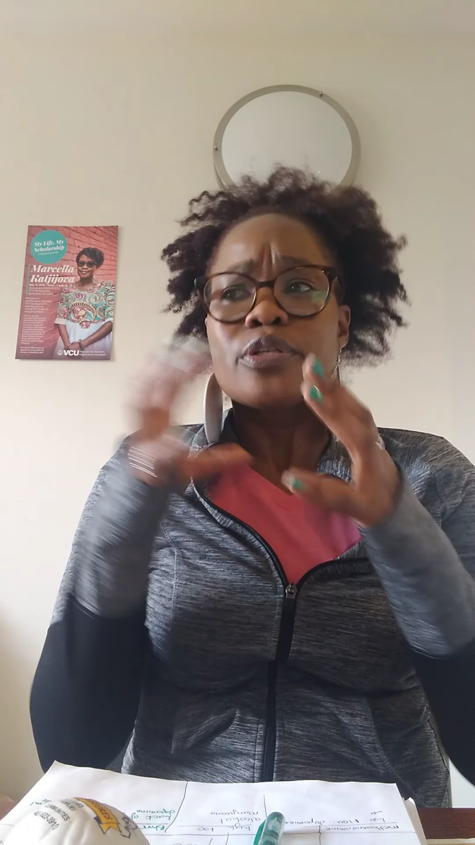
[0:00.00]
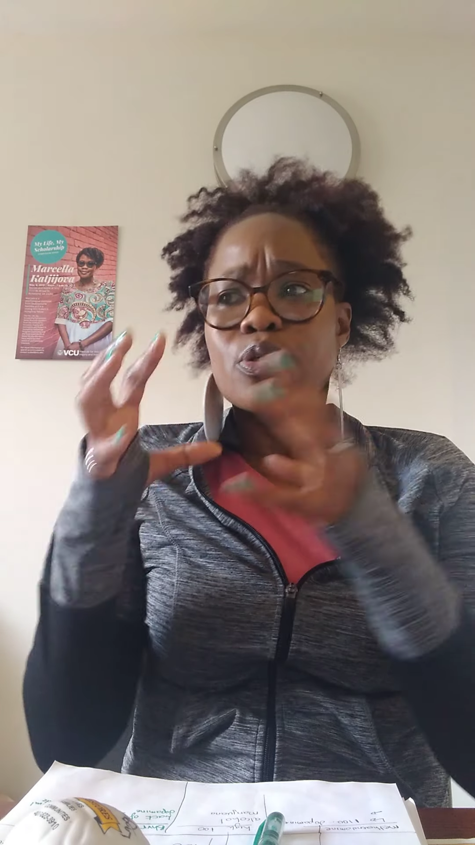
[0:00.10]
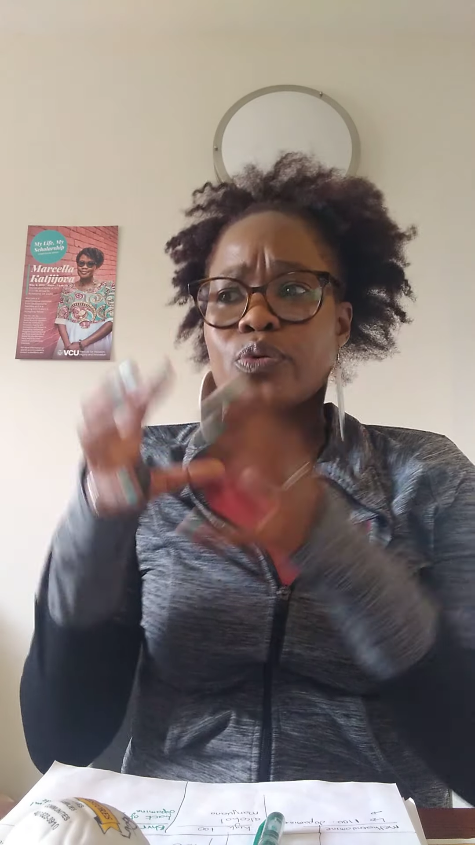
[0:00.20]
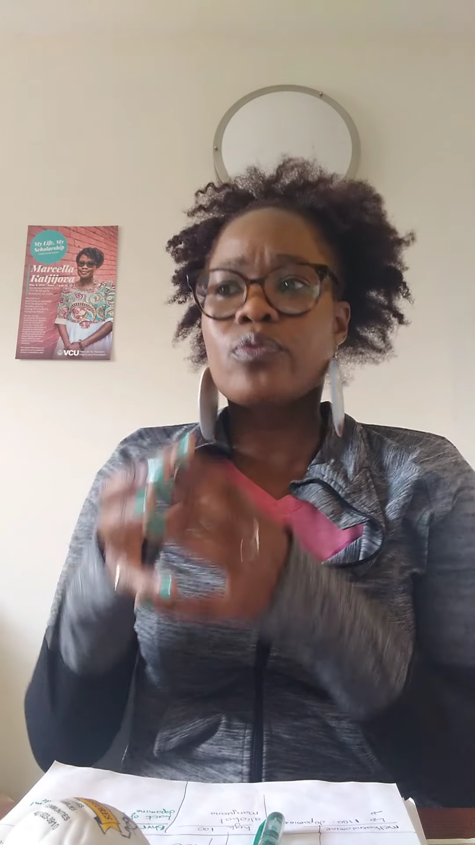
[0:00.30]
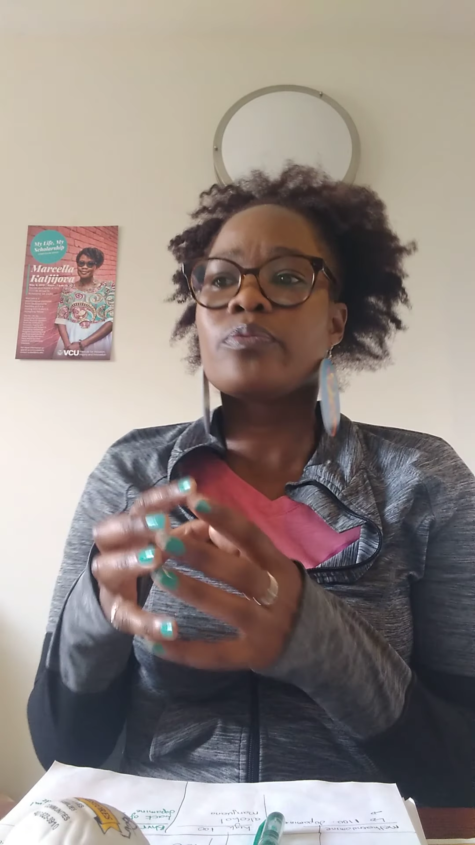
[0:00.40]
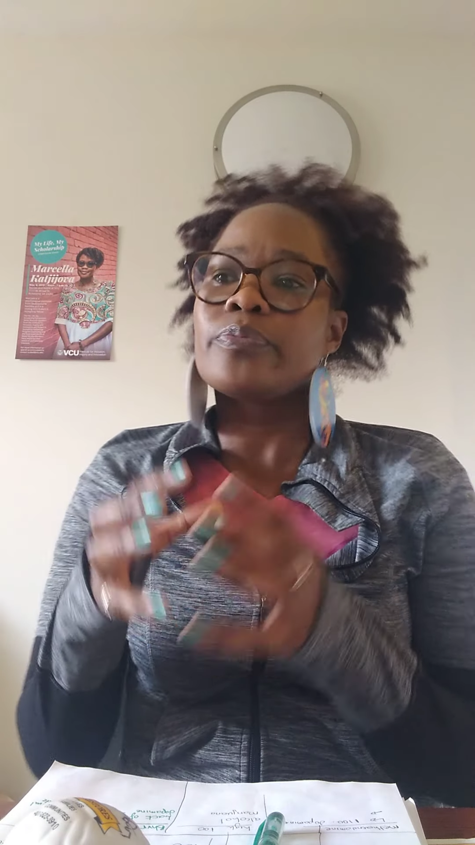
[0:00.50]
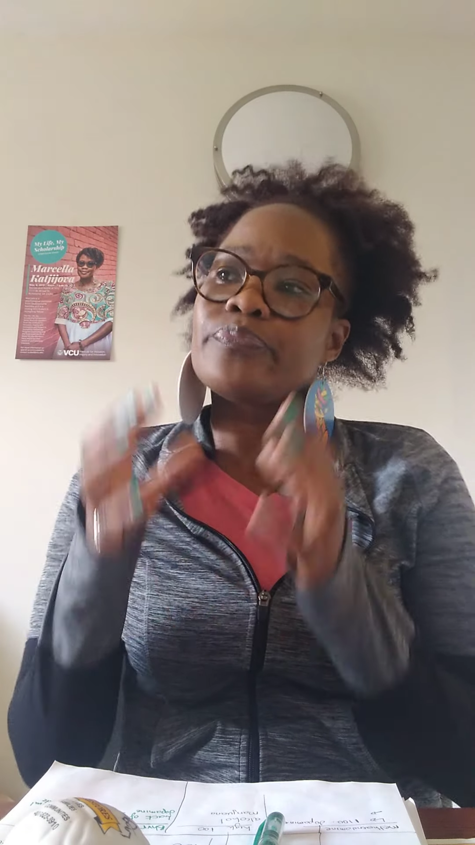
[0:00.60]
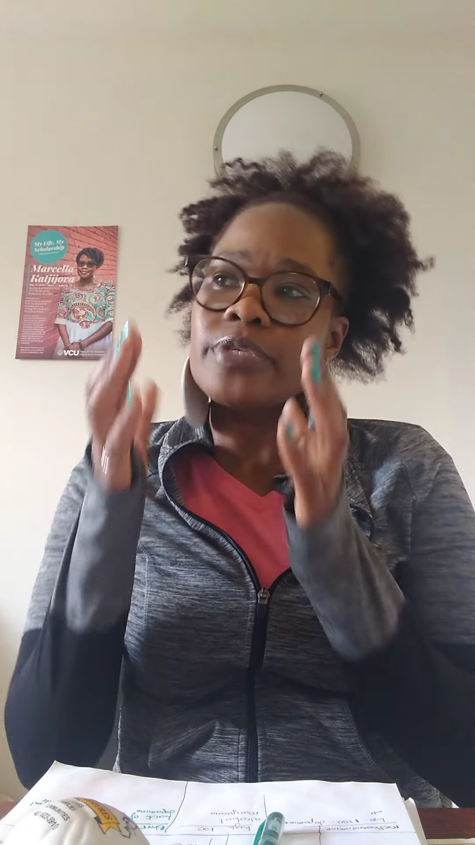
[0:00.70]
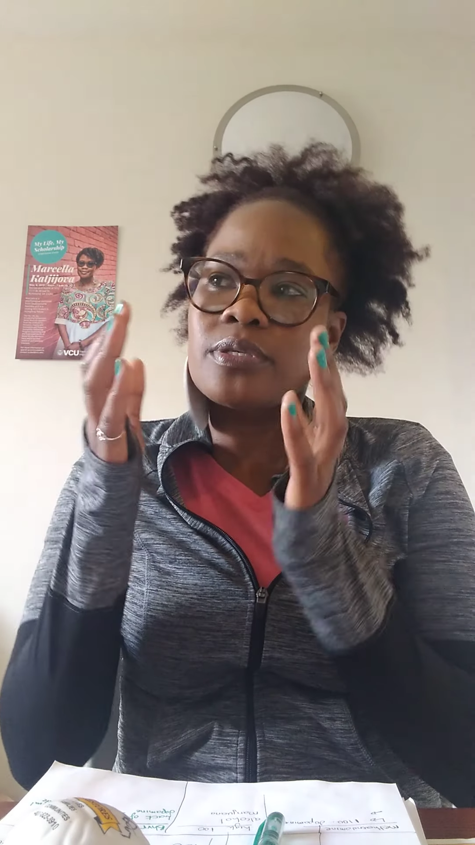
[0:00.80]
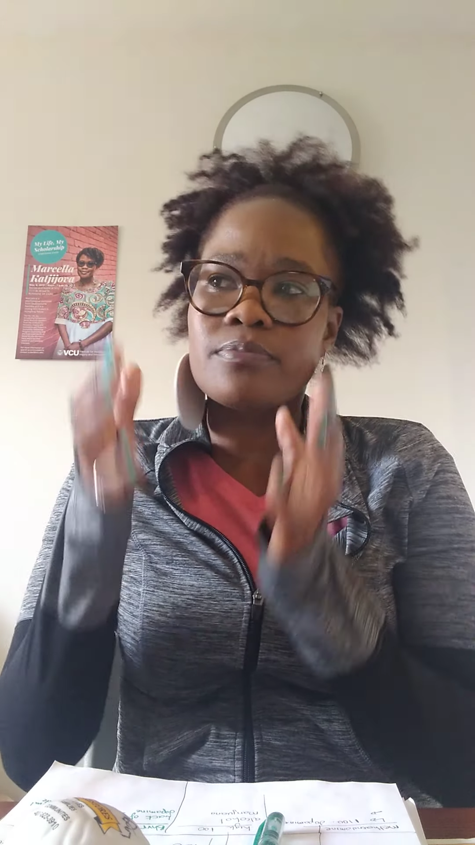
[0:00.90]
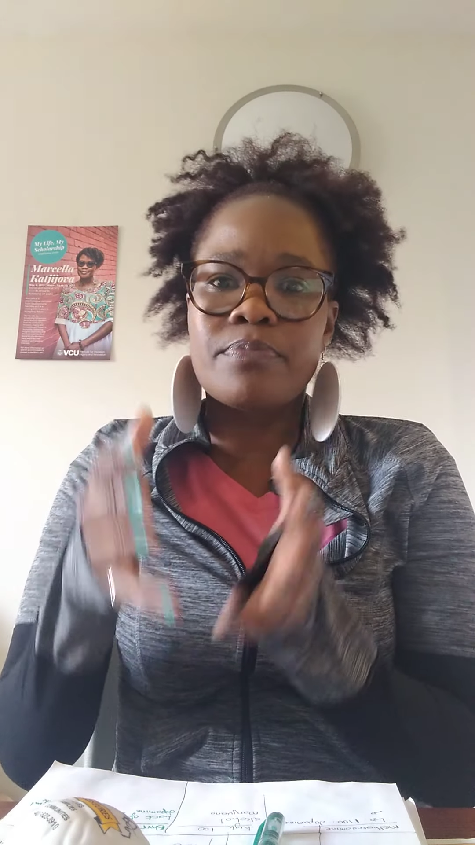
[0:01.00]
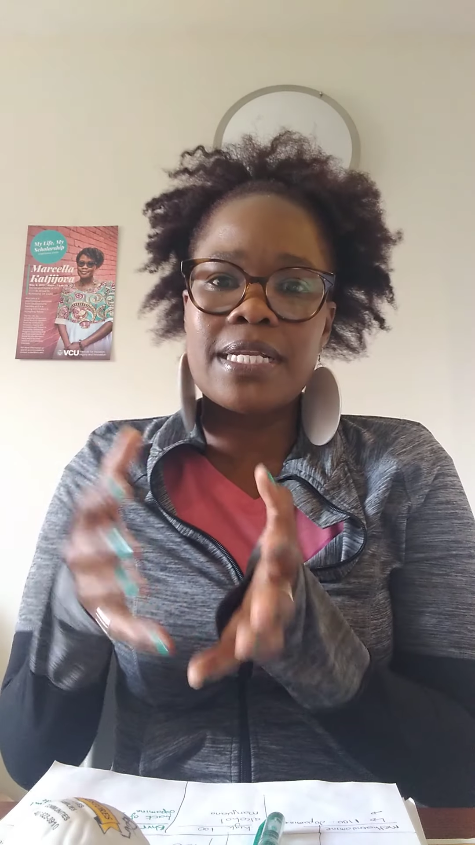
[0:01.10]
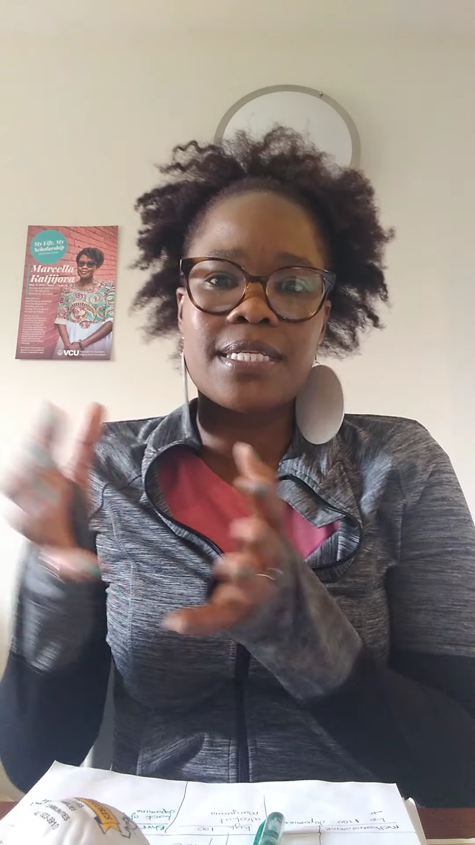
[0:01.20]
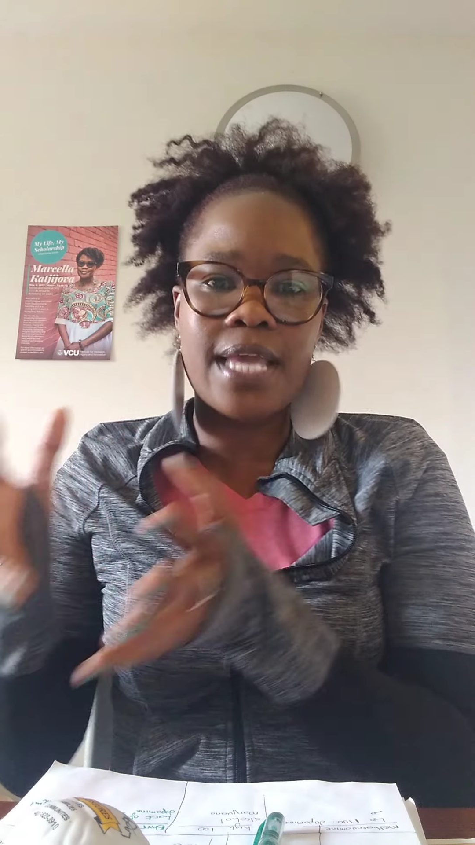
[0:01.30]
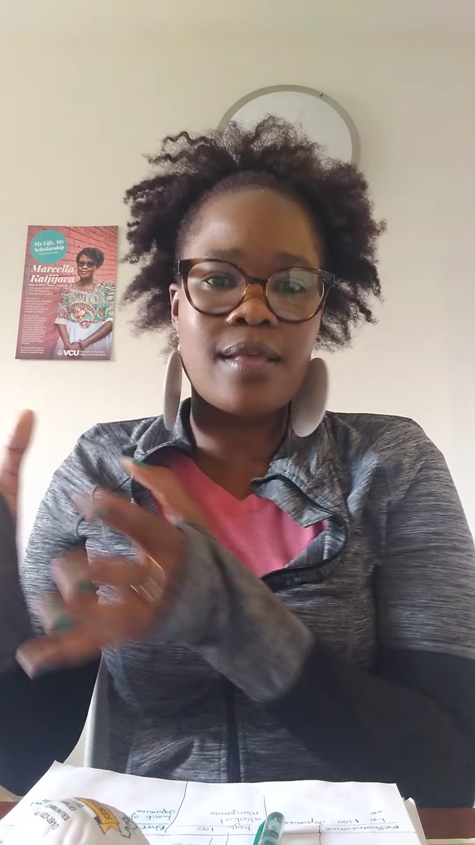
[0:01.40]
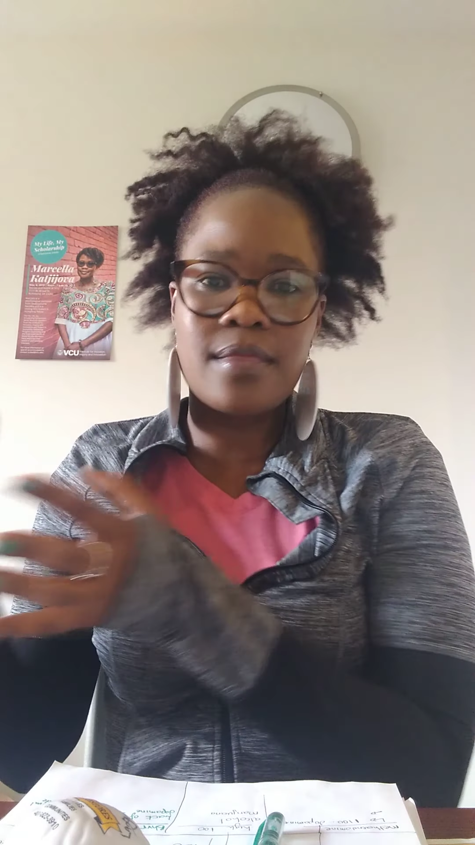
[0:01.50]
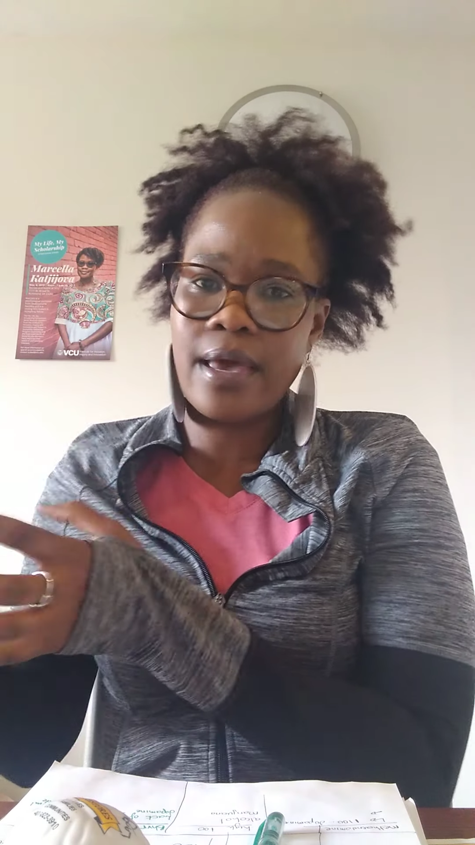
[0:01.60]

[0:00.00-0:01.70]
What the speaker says: to maintain